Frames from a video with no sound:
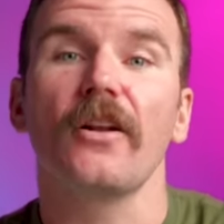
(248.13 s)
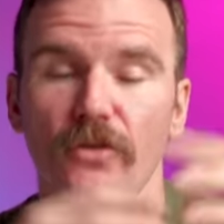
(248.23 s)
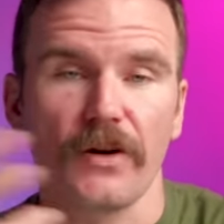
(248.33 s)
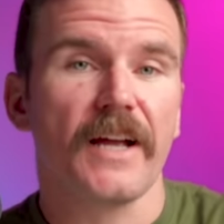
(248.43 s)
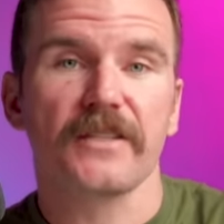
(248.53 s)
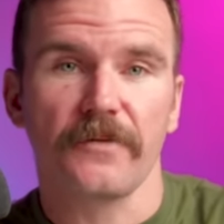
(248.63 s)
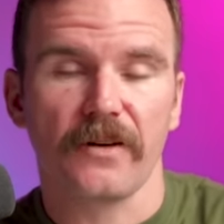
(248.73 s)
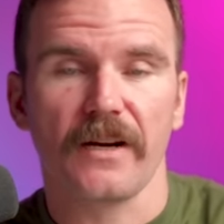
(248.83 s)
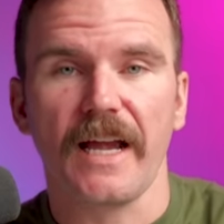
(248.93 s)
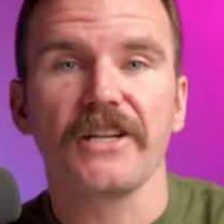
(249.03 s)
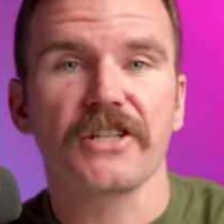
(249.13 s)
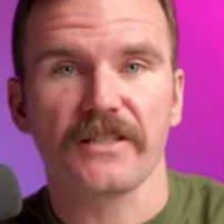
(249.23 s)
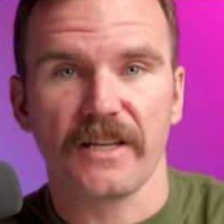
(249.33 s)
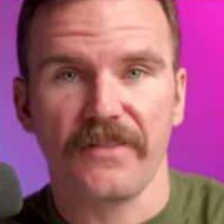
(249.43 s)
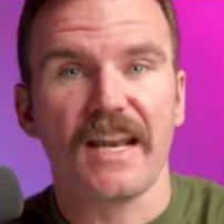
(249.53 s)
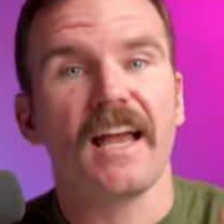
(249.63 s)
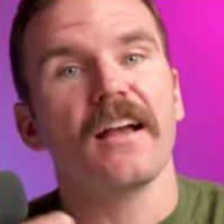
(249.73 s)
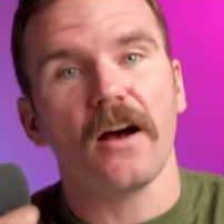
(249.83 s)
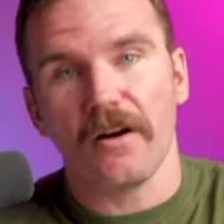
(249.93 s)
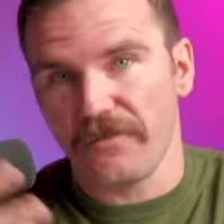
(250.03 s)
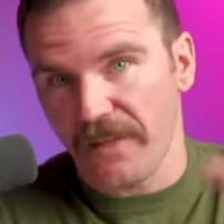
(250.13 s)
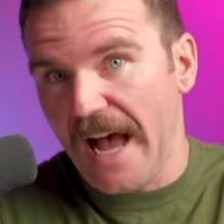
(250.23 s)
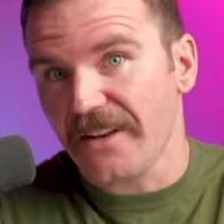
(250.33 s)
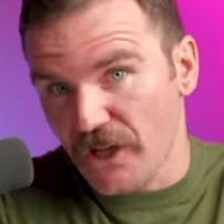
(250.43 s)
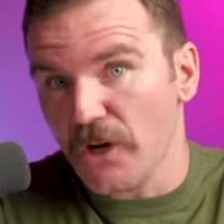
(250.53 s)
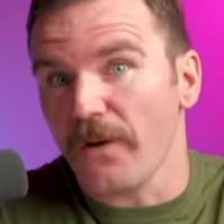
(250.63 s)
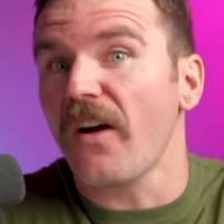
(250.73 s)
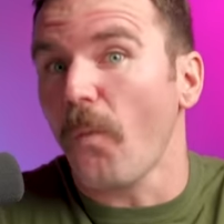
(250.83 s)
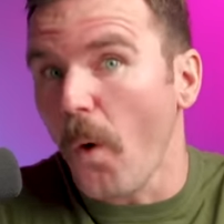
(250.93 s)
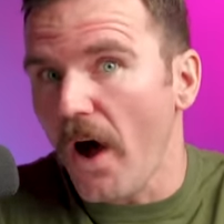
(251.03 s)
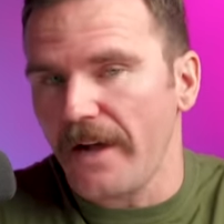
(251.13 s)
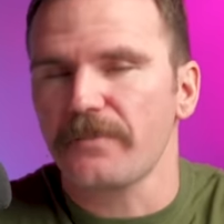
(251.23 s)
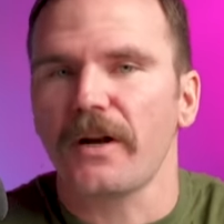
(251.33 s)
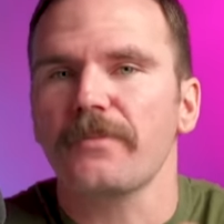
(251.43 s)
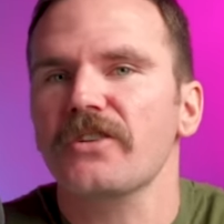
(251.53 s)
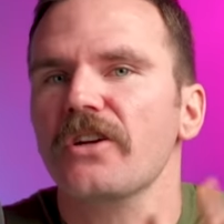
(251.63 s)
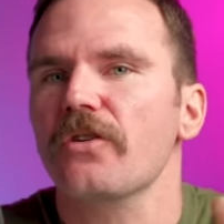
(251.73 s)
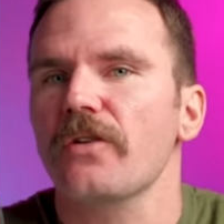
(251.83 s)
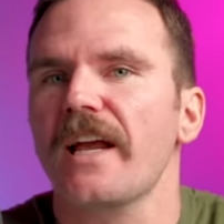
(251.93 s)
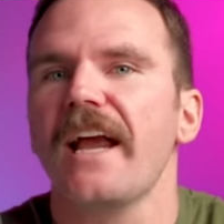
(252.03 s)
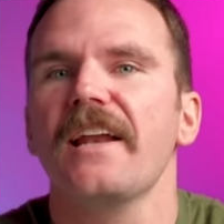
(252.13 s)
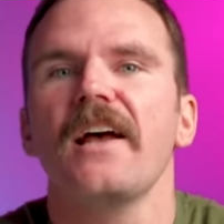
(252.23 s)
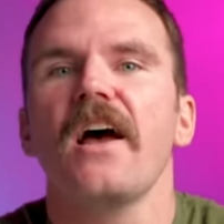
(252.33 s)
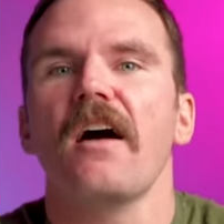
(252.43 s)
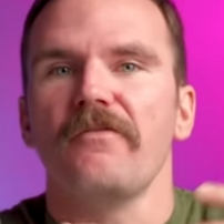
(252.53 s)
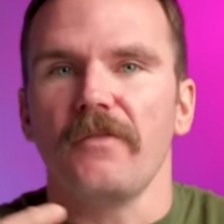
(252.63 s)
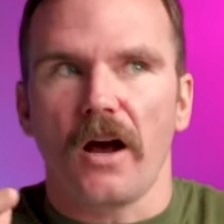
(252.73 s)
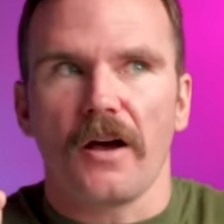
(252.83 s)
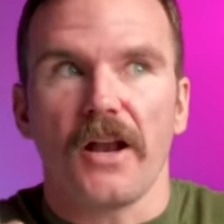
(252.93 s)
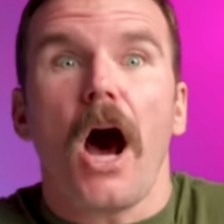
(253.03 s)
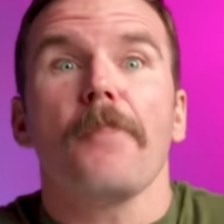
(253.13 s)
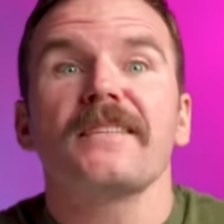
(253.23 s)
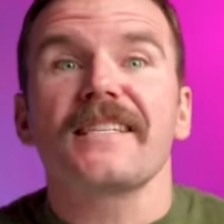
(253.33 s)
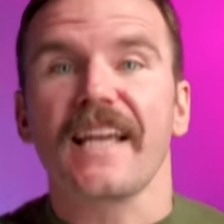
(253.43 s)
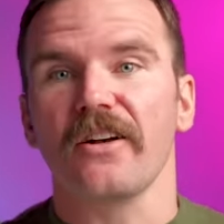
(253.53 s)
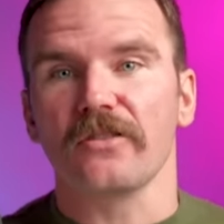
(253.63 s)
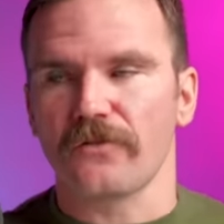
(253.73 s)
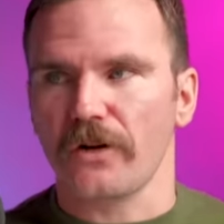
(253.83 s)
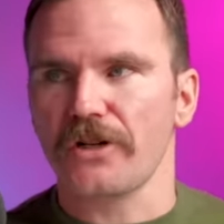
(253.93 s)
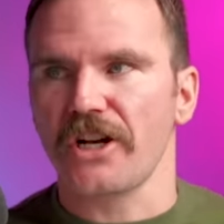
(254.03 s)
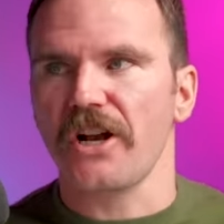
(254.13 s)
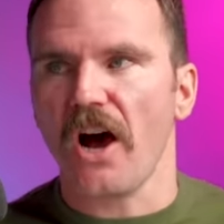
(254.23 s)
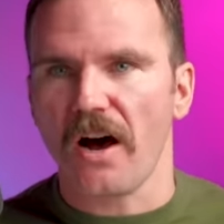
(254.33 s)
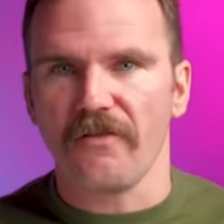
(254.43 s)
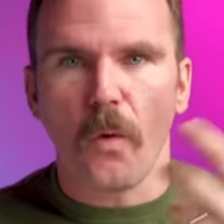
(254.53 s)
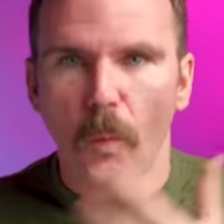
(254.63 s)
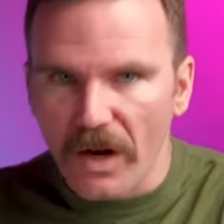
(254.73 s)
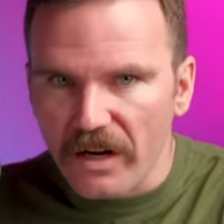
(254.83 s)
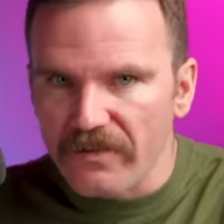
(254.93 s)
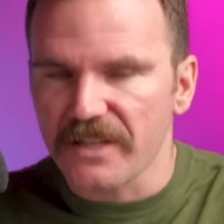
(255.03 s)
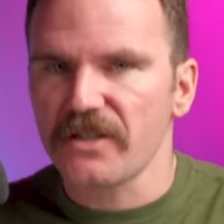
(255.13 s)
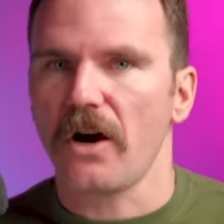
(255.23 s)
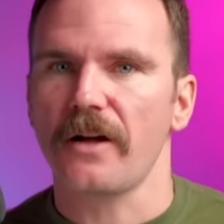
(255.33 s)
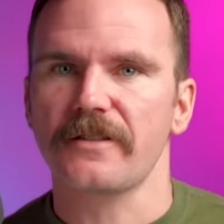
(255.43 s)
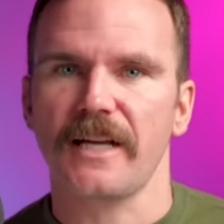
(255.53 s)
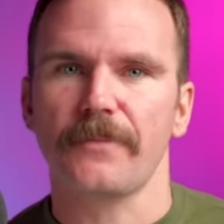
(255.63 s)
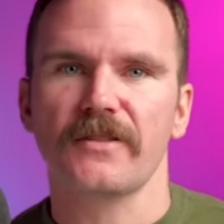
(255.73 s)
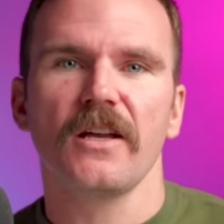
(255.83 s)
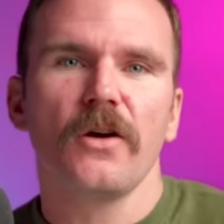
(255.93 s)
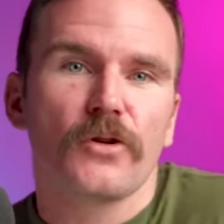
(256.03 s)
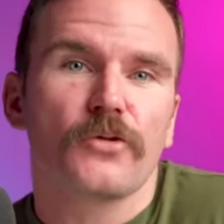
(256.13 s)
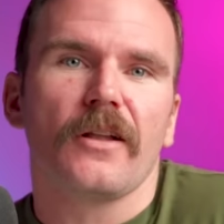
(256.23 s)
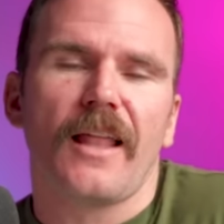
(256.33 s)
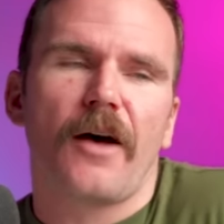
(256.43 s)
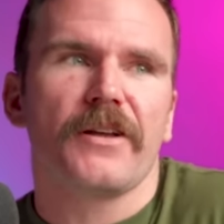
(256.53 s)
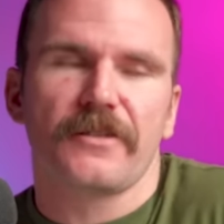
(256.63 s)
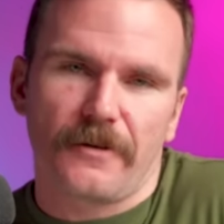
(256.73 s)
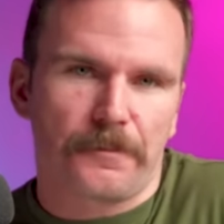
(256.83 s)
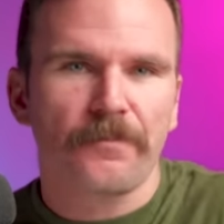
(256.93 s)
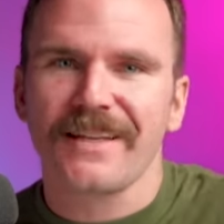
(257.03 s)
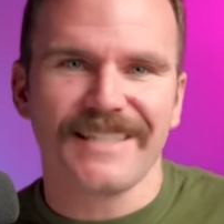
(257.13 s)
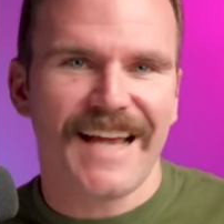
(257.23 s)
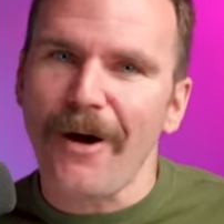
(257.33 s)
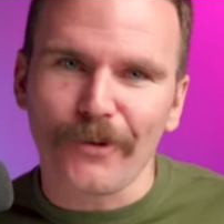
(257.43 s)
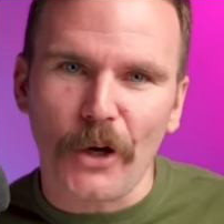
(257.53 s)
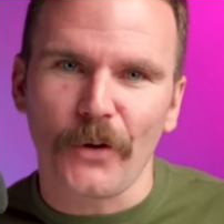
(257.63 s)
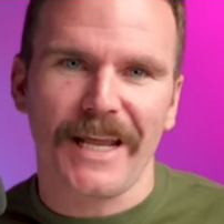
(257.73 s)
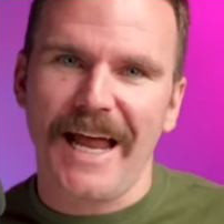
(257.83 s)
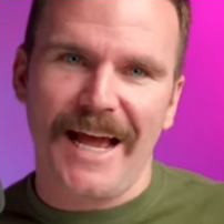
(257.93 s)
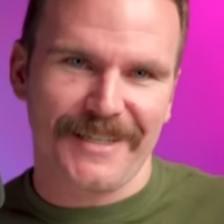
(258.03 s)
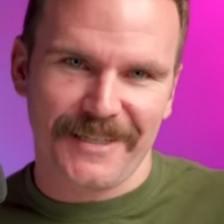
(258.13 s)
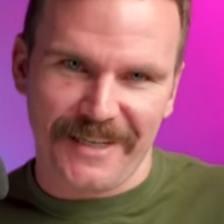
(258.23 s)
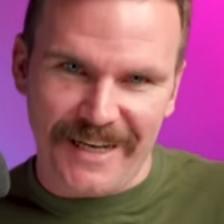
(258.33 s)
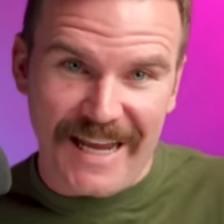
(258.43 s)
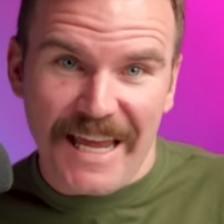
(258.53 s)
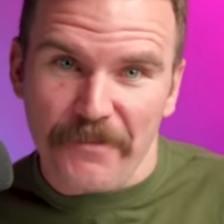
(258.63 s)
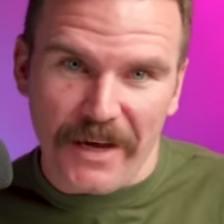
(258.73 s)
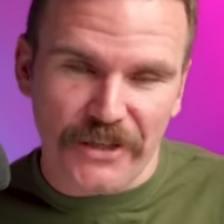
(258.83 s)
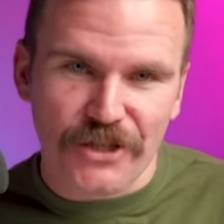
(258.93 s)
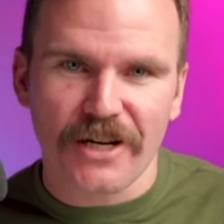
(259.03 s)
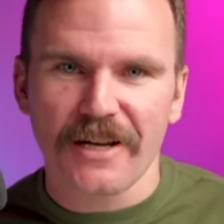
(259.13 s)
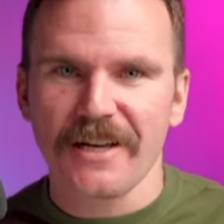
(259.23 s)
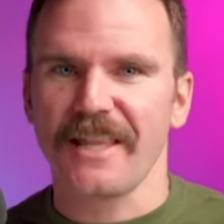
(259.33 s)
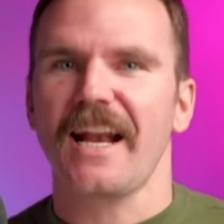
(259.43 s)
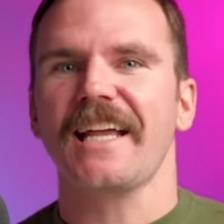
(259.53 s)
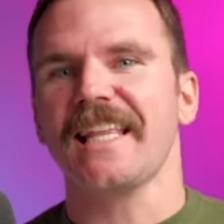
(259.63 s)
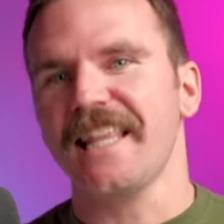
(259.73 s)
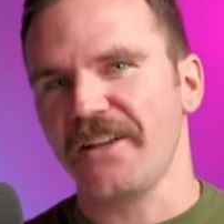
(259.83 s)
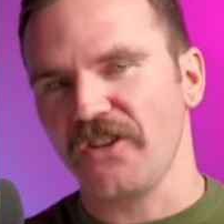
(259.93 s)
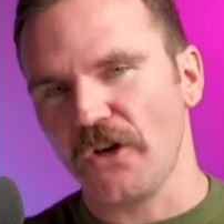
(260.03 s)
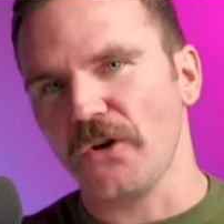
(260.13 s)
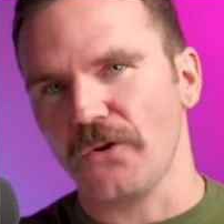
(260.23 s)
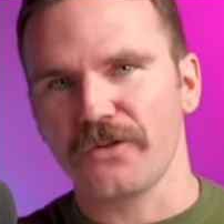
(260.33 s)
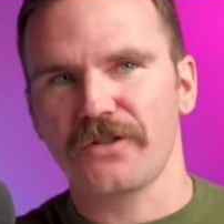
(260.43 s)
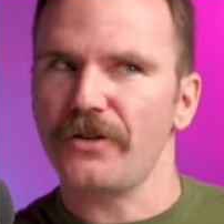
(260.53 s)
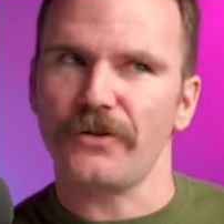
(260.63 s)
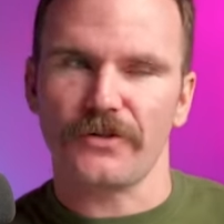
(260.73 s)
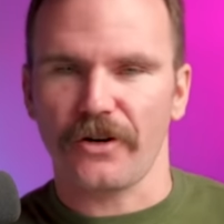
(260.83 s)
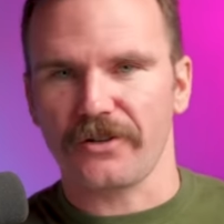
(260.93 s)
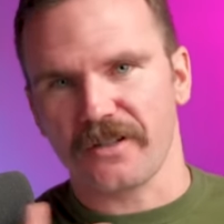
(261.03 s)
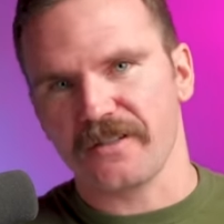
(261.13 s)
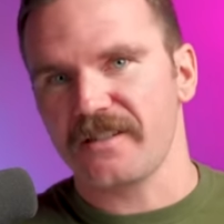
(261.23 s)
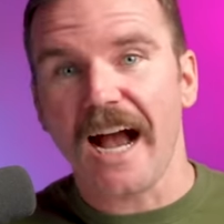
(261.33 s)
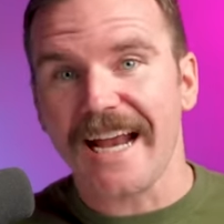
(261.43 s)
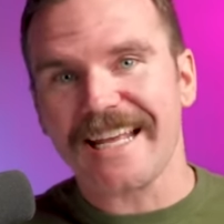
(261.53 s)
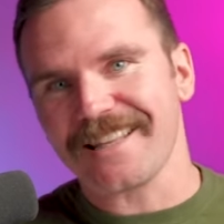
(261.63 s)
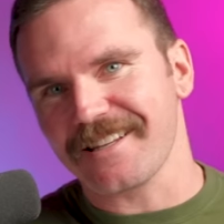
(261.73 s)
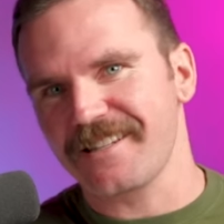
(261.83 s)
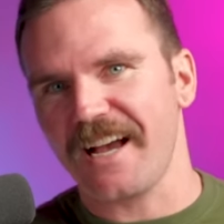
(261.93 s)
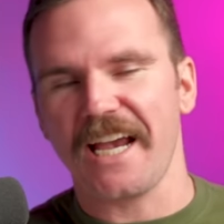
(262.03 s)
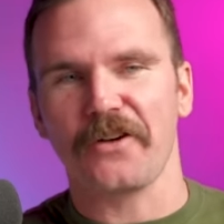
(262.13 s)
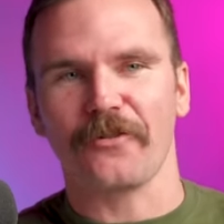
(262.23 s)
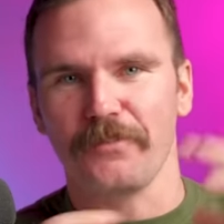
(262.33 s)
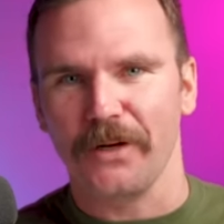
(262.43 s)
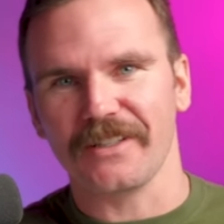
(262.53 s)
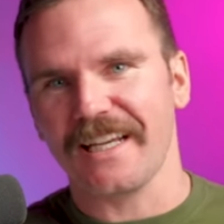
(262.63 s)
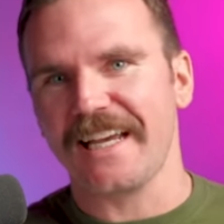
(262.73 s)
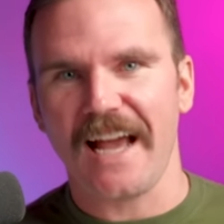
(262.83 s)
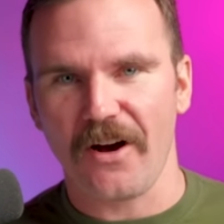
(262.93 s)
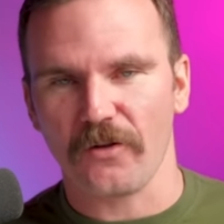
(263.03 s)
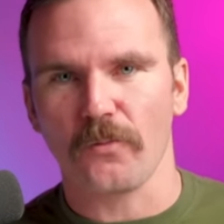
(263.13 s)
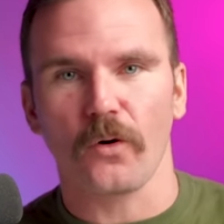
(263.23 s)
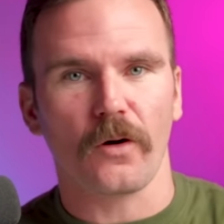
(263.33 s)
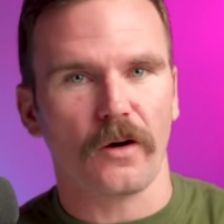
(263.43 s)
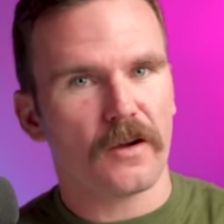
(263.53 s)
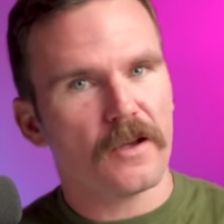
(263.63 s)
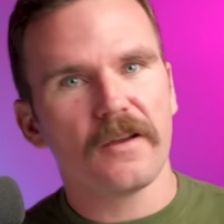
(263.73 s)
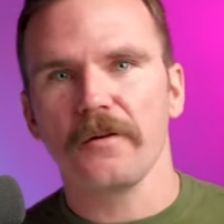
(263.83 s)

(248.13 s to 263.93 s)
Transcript: It'll create some variations of that too, if I want, but I'm just gonna create an upscaled version of one of these concepts, which will allow me to download it as an image that I can then use to start designing the site or building it out more